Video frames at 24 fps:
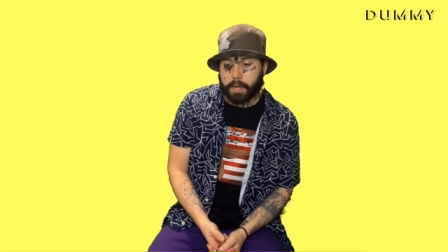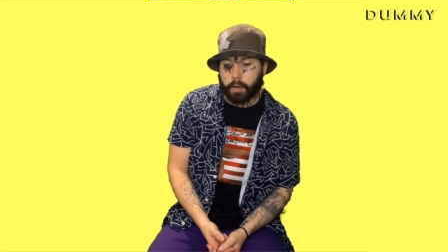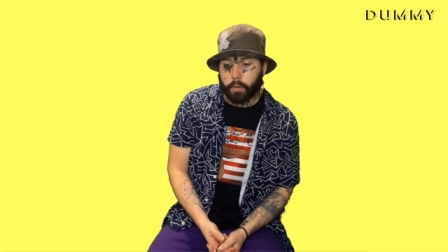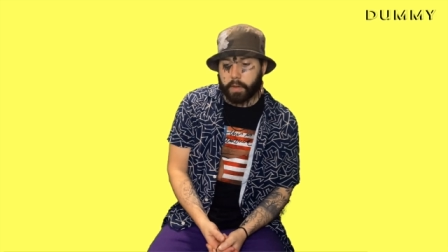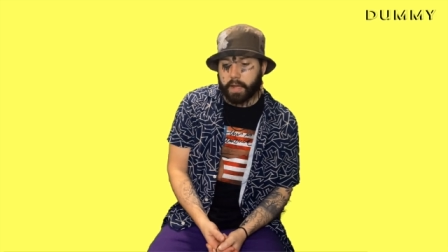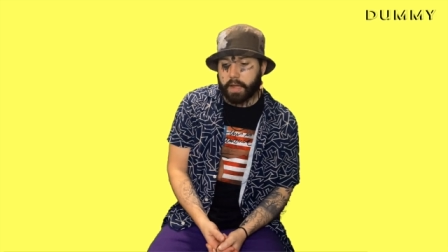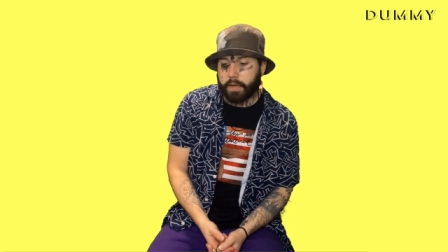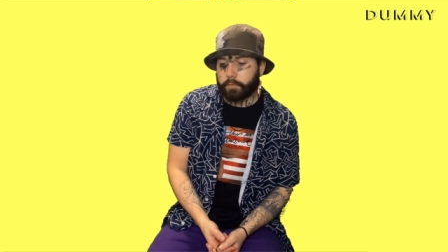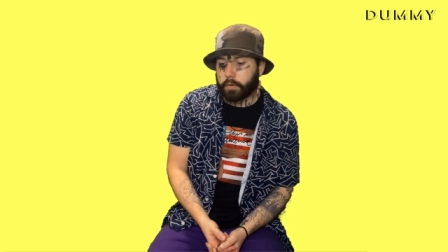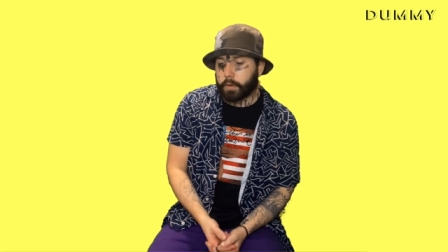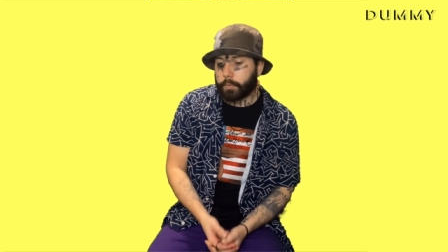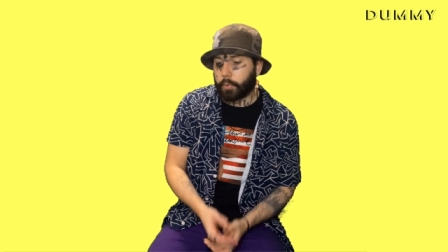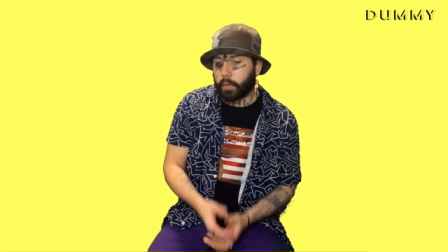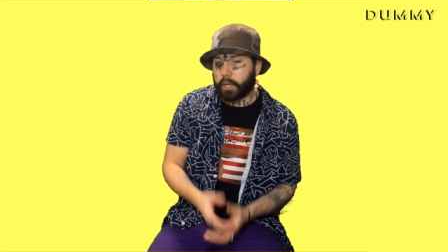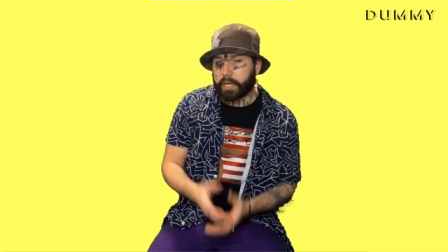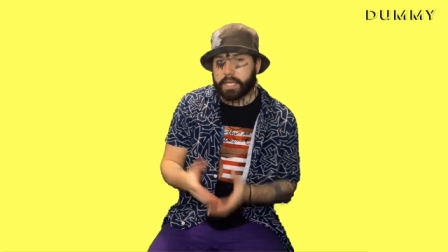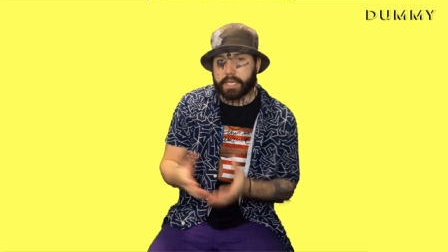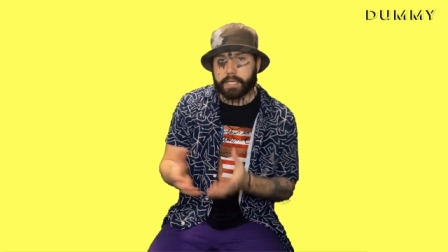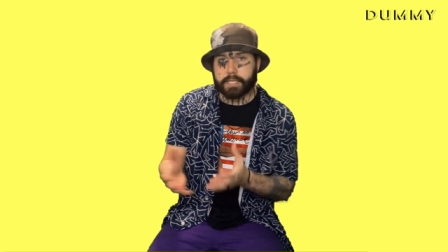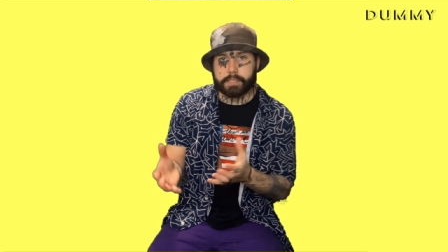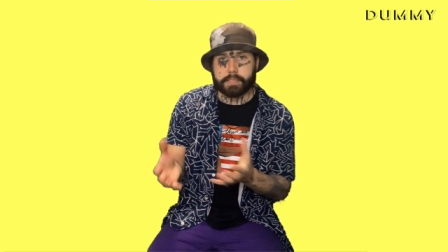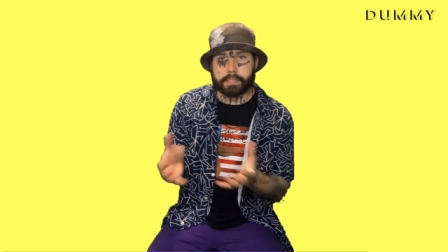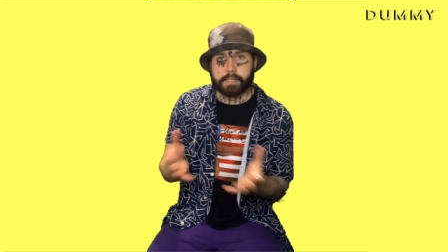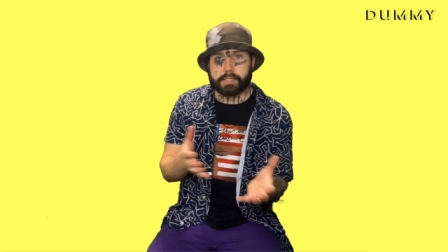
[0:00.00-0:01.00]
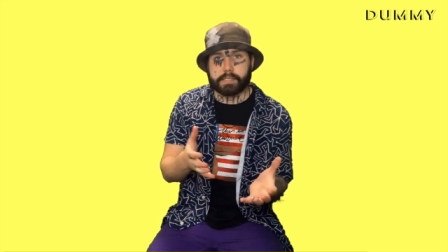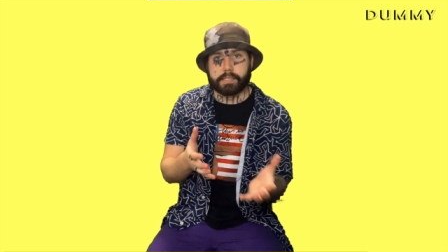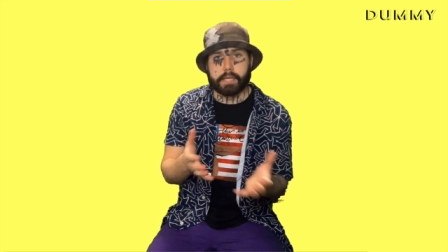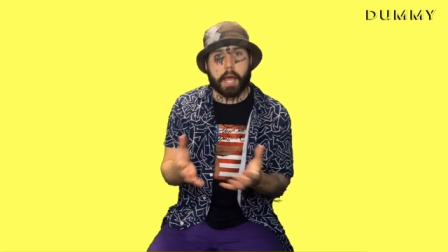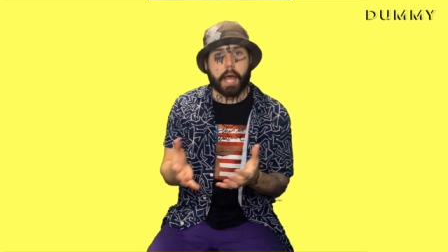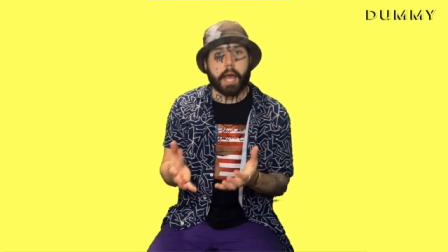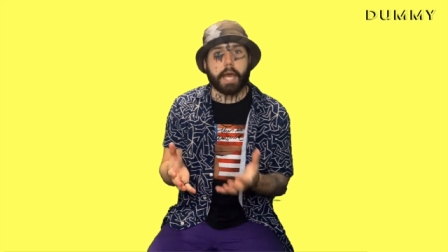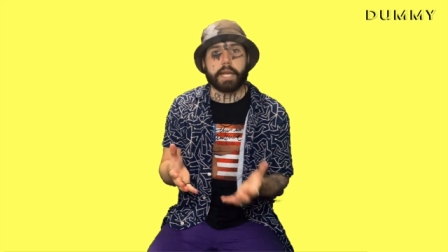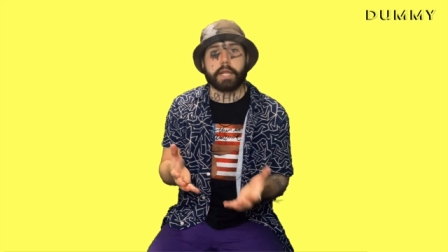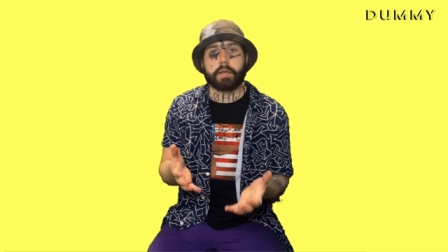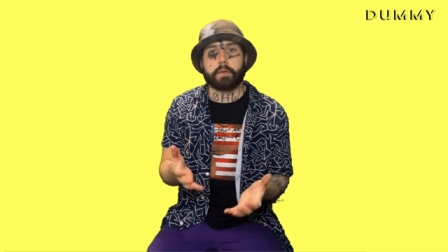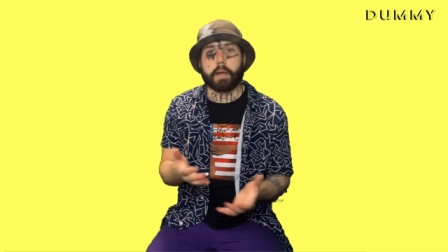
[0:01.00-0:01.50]
just how everybody
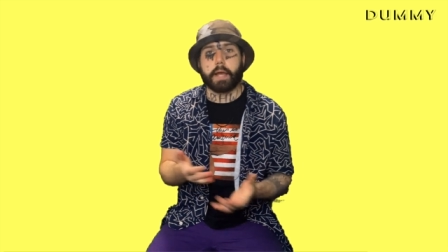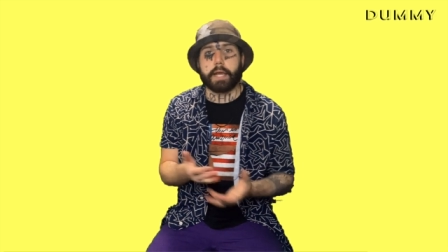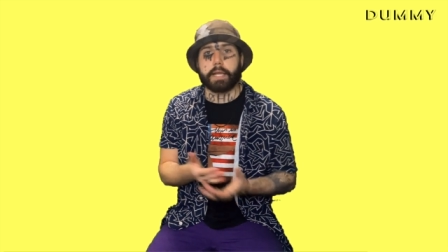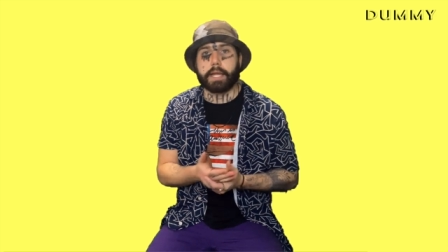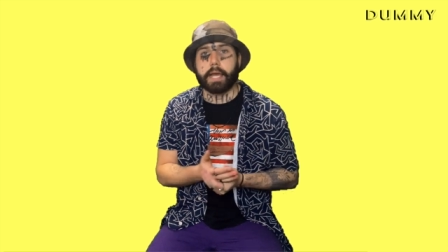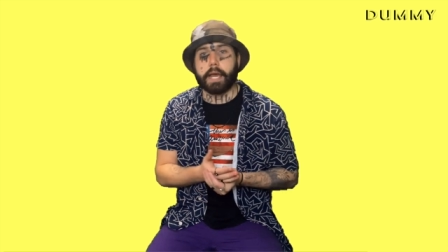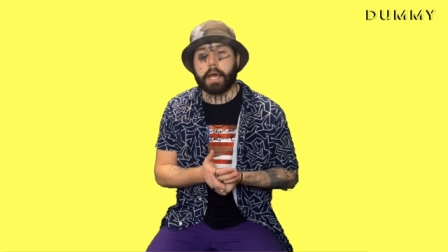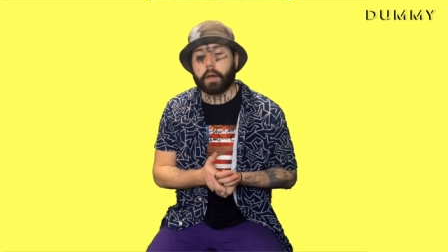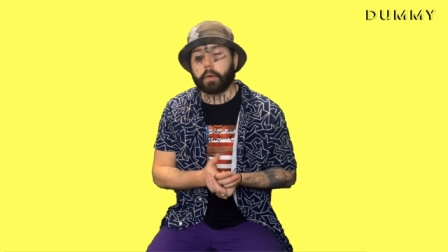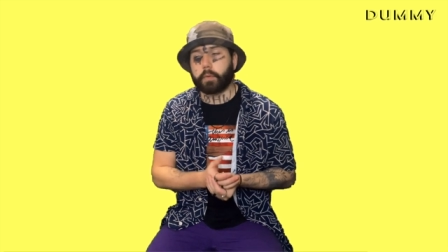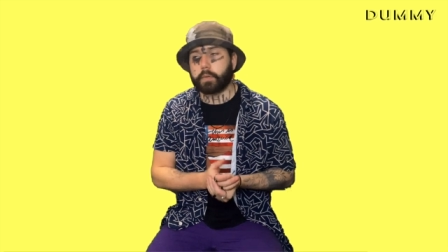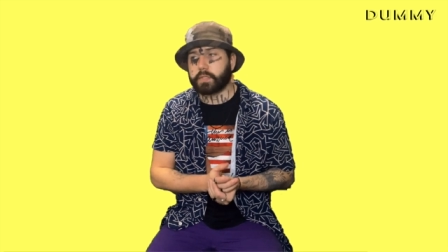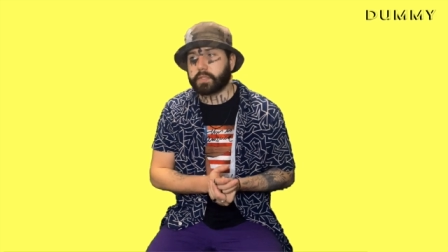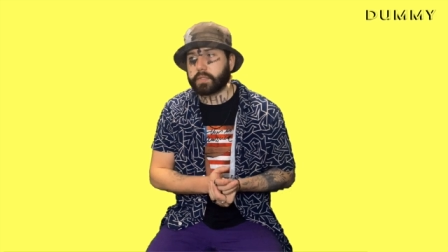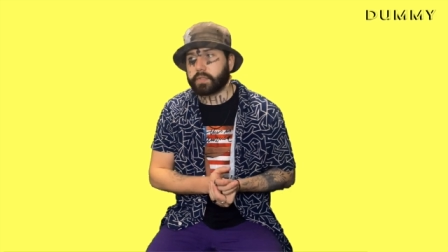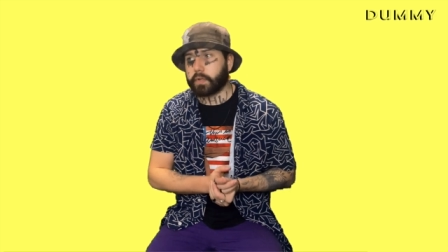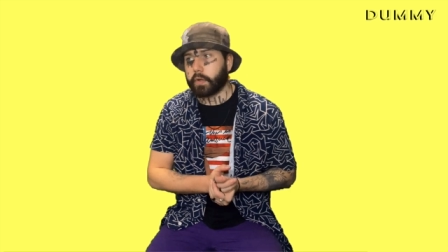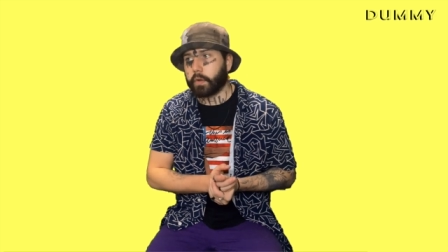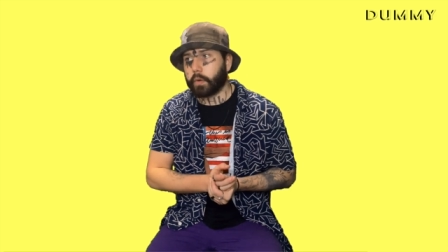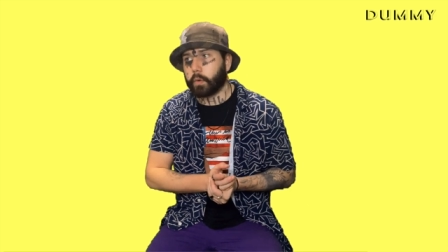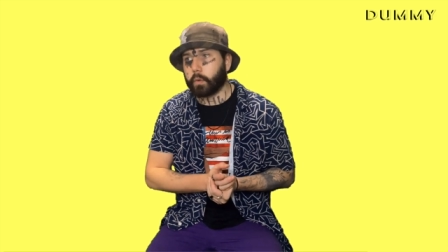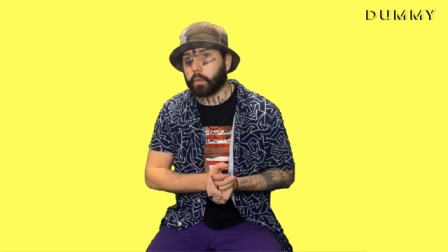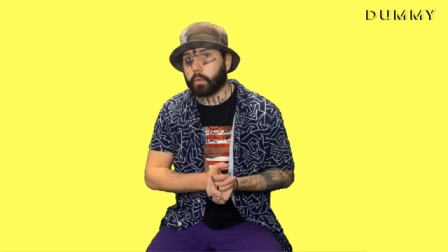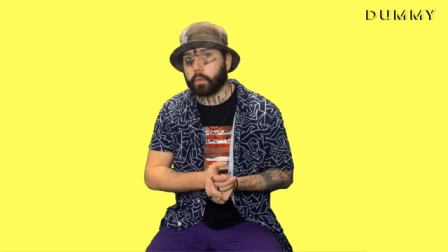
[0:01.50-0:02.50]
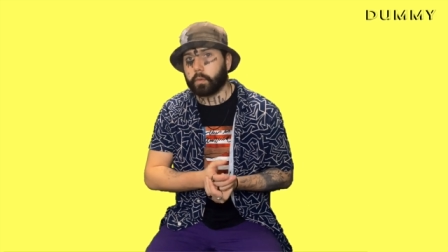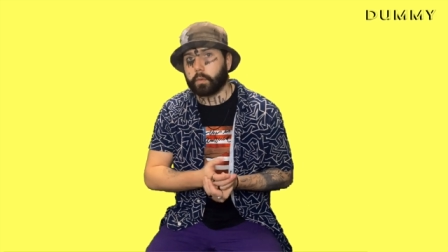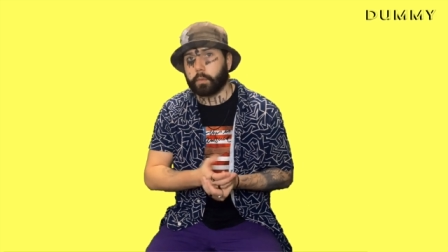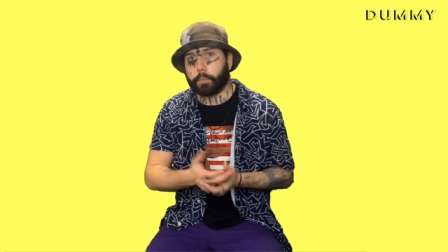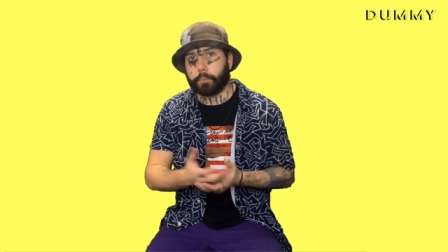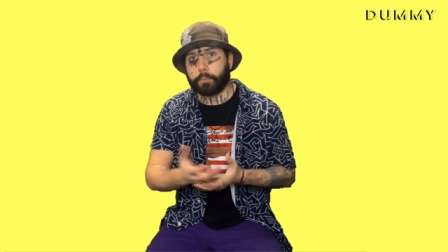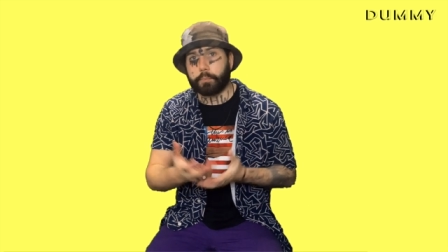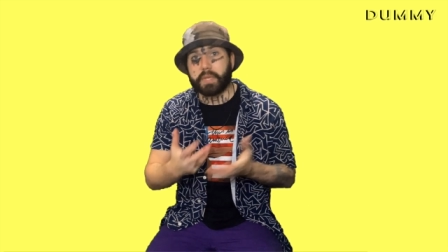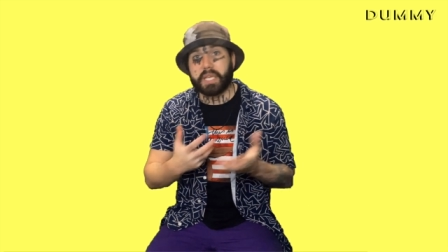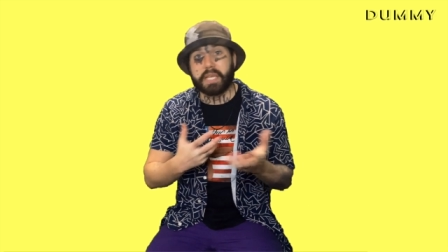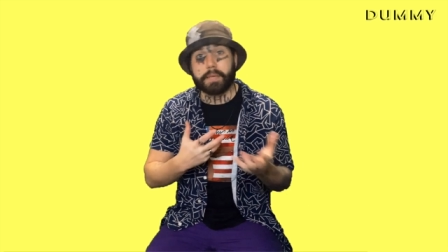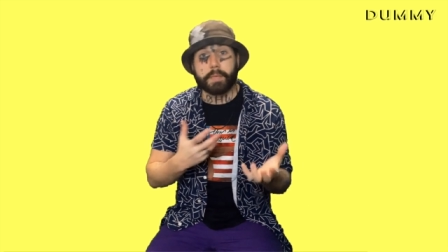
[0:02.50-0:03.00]
in society right now is
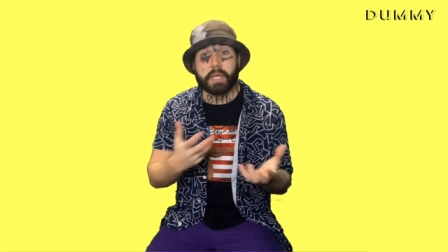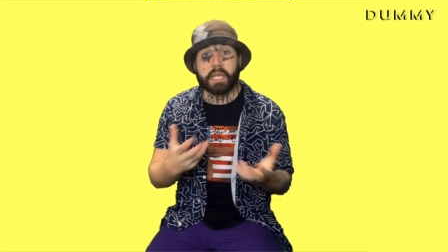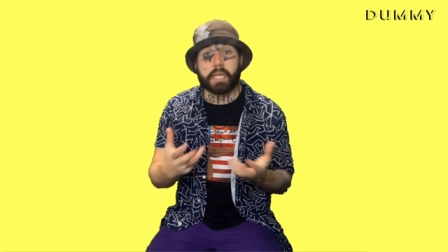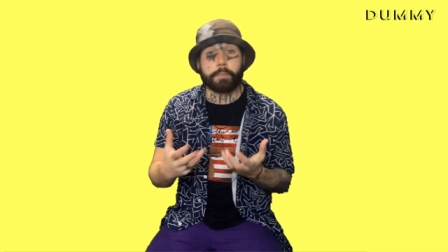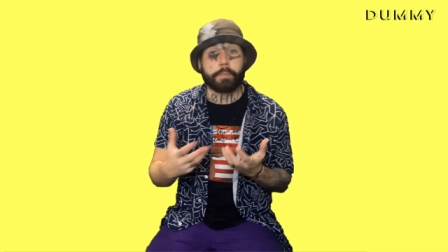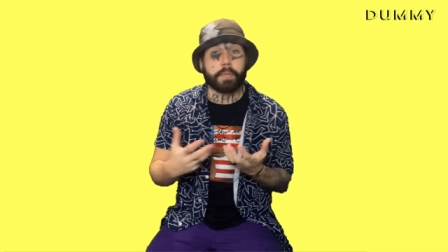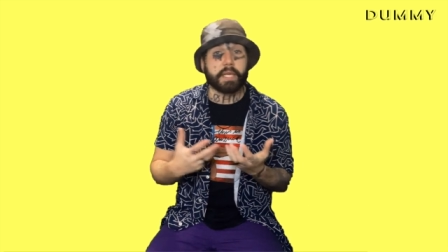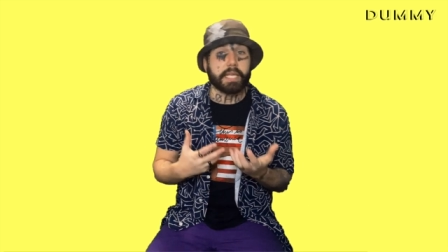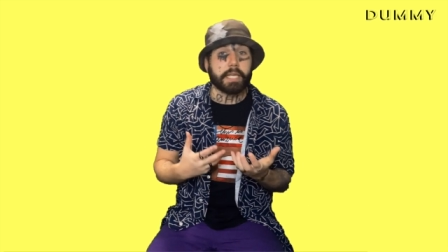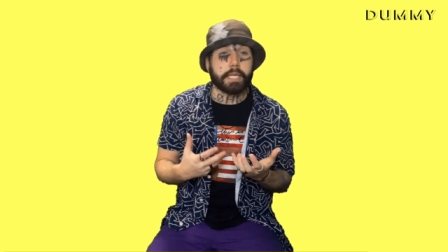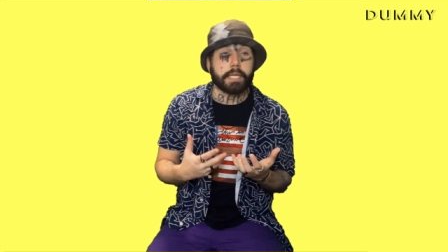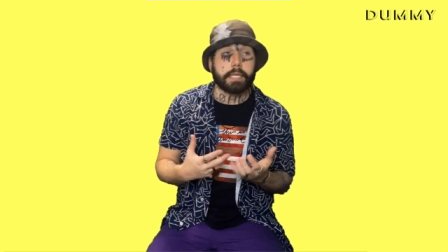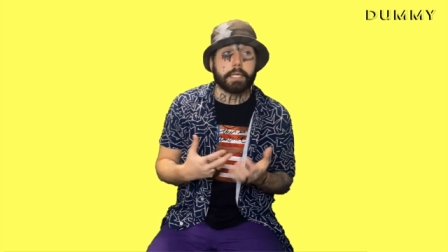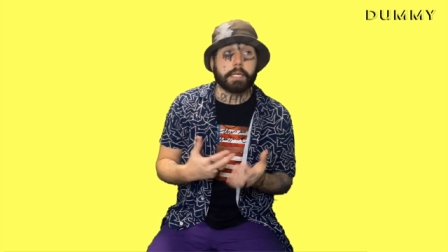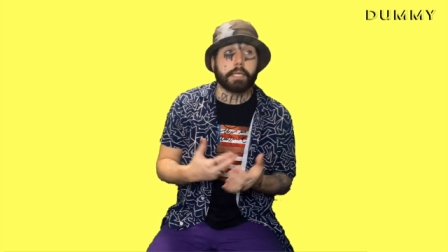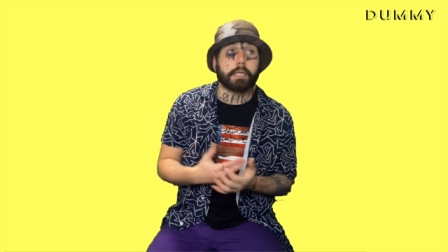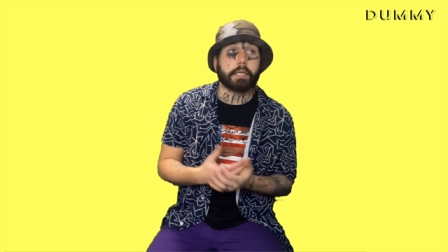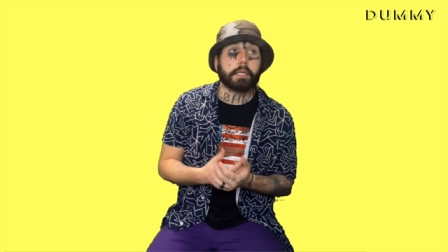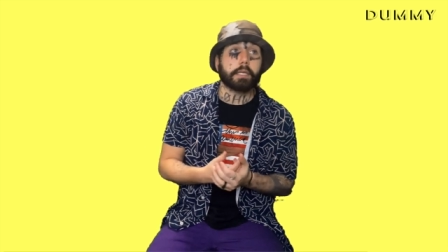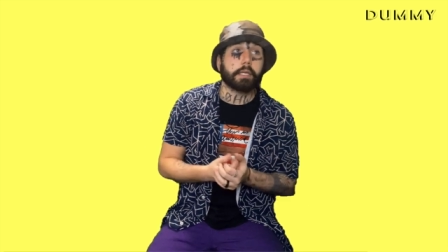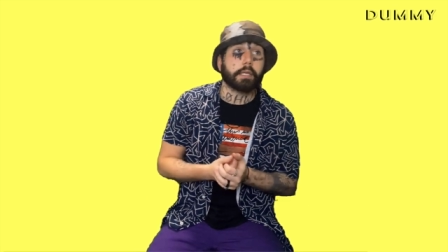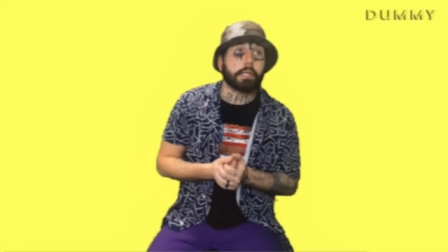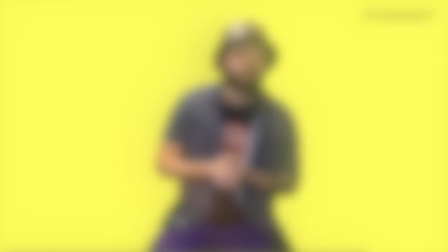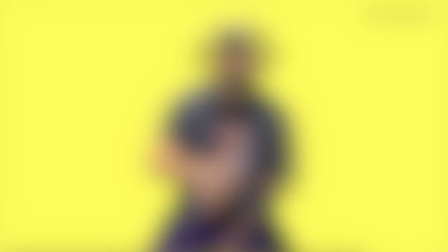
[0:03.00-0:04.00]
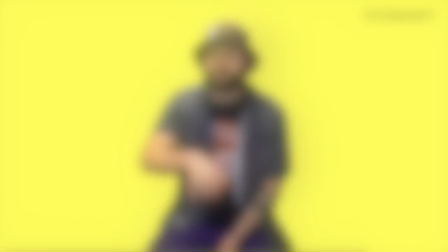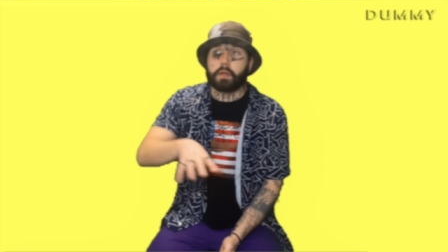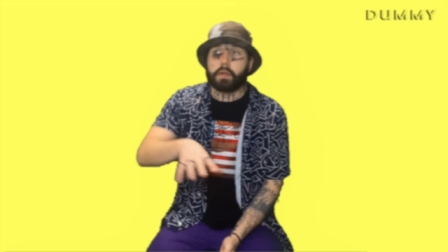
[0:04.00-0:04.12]
so me, me, me.